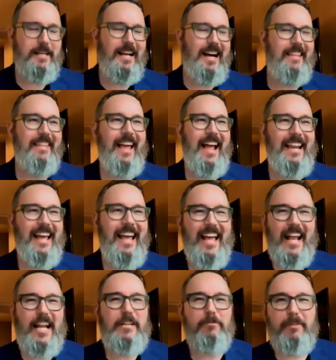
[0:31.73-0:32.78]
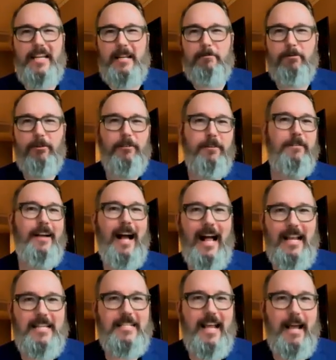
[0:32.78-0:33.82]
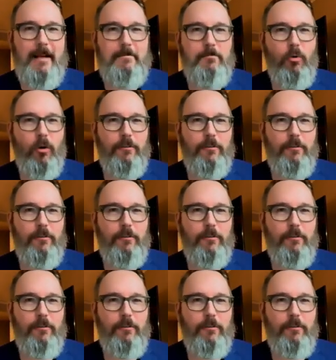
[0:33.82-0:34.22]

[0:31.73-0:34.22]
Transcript: beyond that. It's really a proof of concept,